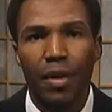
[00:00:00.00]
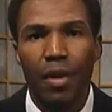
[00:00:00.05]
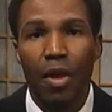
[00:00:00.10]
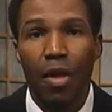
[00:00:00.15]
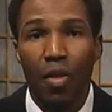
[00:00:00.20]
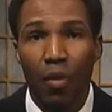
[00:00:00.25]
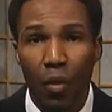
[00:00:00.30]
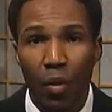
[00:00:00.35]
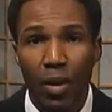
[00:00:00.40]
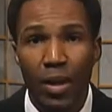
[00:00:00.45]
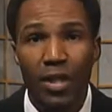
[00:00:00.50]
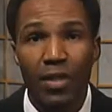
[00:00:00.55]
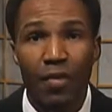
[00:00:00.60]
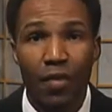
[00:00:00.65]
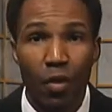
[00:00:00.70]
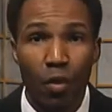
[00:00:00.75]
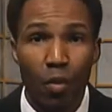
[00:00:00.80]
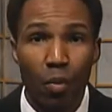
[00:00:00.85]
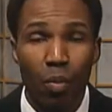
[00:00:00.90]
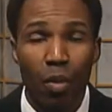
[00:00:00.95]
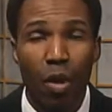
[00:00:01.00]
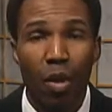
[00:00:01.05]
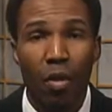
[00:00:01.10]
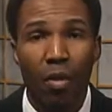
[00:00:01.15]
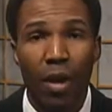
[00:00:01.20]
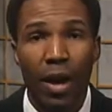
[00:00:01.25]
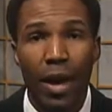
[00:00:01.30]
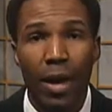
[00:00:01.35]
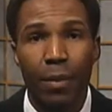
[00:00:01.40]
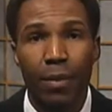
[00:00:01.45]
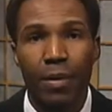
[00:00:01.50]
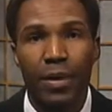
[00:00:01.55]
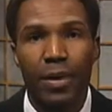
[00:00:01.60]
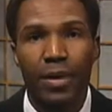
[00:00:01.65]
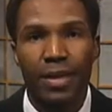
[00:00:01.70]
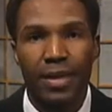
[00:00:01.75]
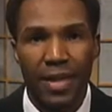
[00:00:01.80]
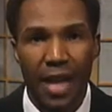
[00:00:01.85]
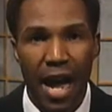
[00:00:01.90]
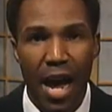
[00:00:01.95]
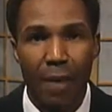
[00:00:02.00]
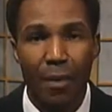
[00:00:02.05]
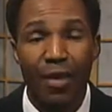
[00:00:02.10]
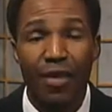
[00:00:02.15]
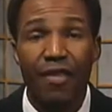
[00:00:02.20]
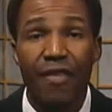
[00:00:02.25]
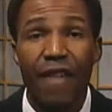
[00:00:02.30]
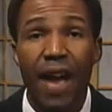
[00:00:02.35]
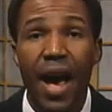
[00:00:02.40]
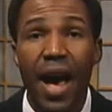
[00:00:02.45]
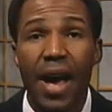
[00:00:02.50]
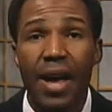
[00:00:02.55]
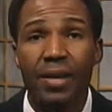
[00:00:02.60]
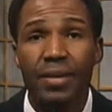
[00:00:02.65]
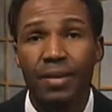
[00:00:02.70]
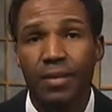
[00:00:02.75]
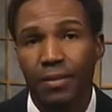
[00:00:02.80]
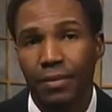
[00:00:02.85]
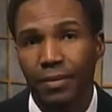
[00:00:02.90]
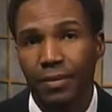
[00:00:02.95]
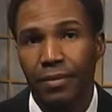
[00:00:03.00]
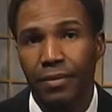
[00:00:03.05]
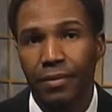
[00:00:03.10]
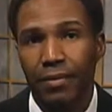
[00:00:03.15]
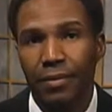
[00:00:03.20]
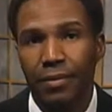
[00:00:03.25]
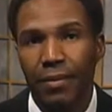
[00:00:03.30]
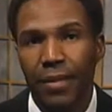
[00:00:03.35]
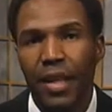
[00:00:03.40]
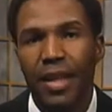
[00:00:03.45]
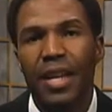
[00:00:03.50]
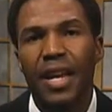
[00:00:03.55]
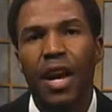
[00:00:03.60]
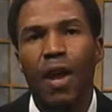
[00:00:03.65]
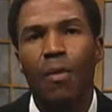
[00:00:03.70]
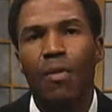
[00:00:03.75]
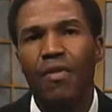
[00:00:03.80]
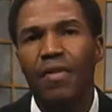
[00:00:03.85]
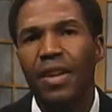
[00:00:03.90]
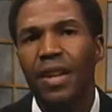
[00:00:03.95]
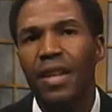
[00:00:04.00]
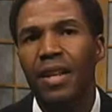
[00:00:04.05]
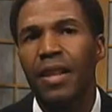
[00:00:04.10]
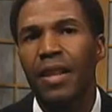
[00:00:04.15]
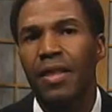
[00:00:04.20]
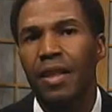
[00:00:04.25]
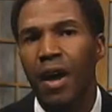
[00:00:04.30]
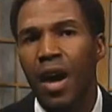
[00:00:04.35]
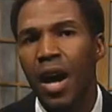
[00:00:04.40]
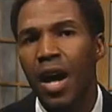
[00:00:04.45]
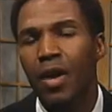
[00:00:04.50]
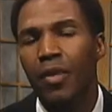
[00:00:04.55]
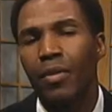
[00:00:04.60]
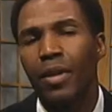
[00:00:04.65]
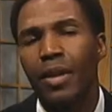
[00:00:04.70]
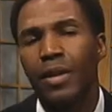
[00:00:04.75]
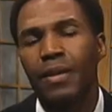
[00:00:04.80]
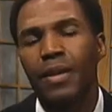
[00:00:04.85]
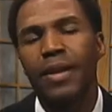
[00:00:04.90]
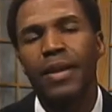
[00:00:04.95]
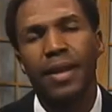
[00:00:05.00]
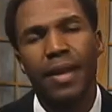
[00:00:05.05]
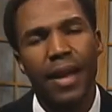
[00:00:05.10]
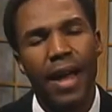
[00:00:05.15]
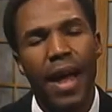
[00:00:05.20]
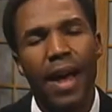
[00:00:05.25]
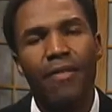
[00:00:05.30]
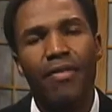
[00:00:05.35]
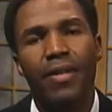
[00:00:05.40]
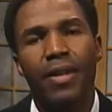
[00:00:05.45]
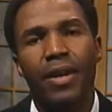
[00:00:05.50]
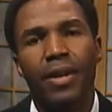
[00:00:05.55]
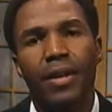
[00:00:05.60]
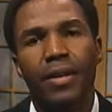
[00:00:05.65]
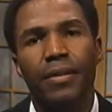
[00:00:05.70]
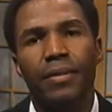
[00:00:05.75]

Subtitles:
Through his food program, Time of Fast, he helped feed the hungry in Africa.